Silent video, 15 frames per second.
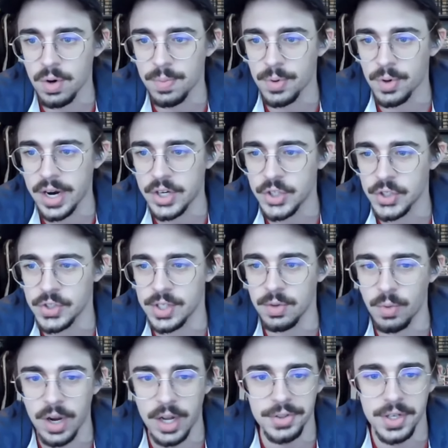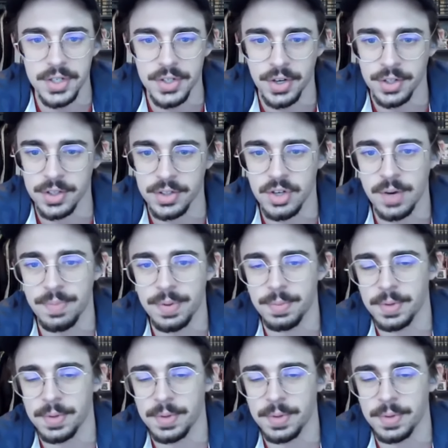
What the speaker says: corporations and the wealthy during the Trump